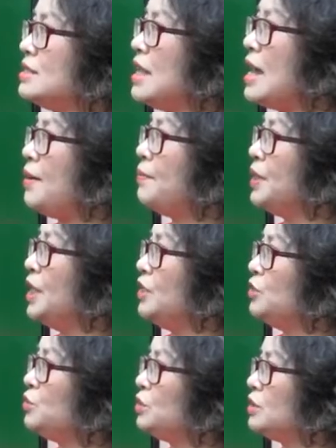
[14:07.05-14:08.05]
Nam
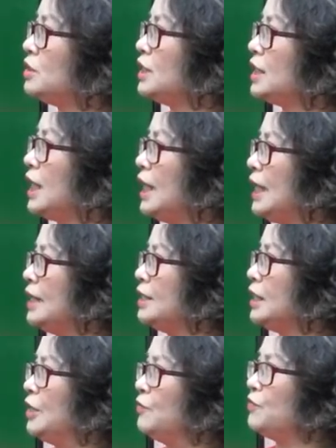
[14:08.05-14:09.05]
interested
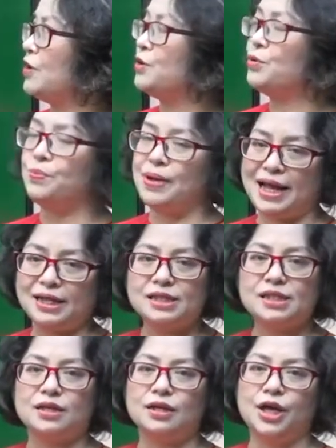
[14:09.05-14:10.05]
in
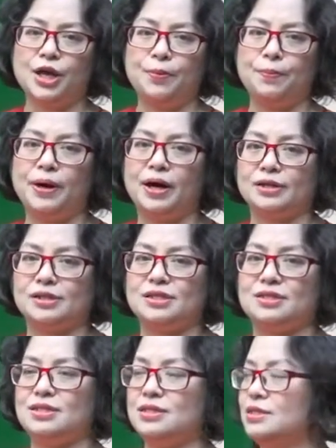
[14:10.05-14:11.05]
environmental
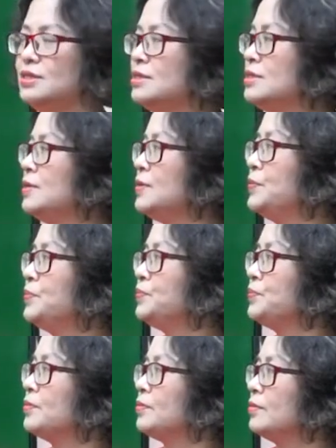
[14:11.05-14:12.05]
impacts?
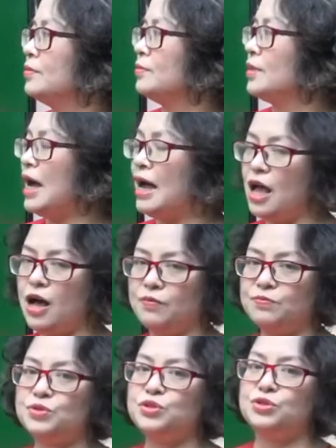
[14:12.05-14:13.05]
I have
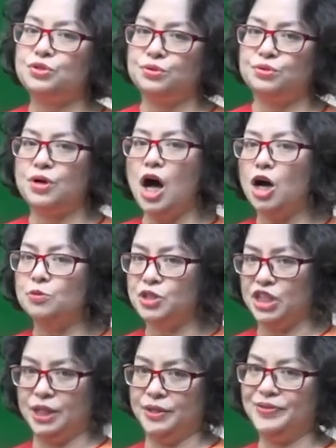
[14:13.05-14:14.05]
2
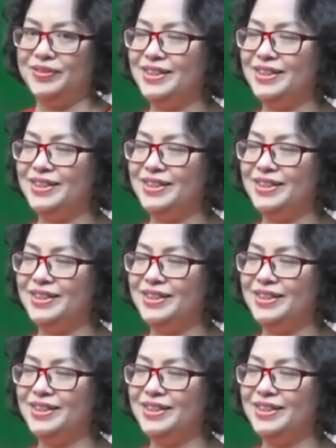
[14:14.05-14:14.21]
options.